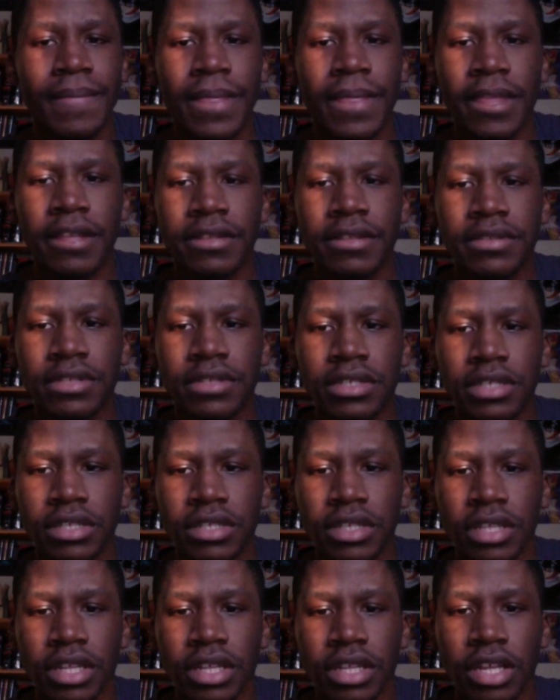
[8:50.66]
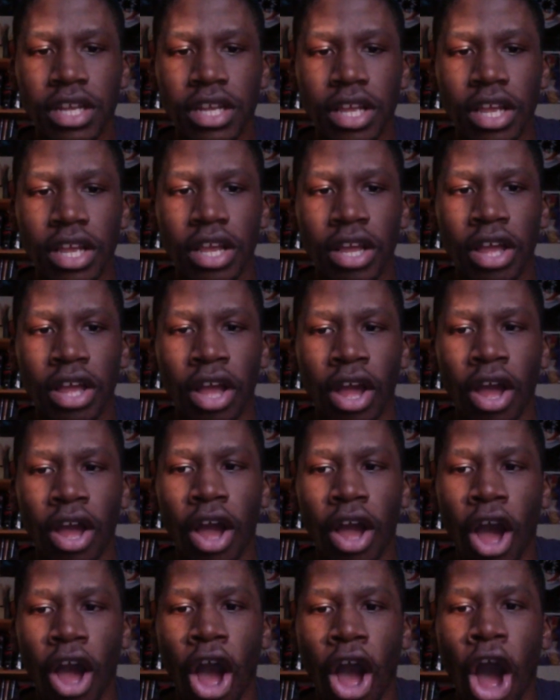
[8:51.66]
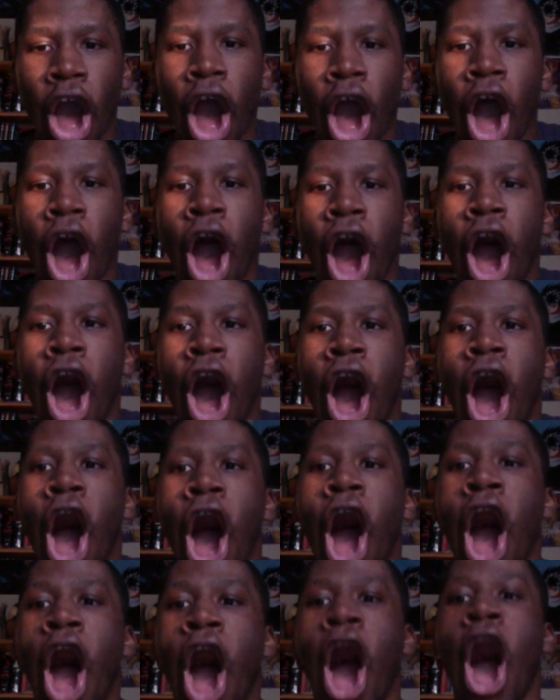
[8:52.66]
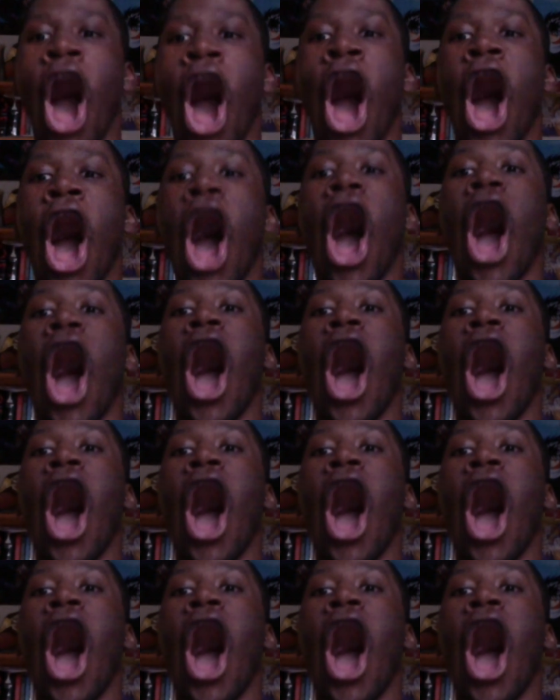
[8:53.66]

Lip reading: No one is speaking in this clip.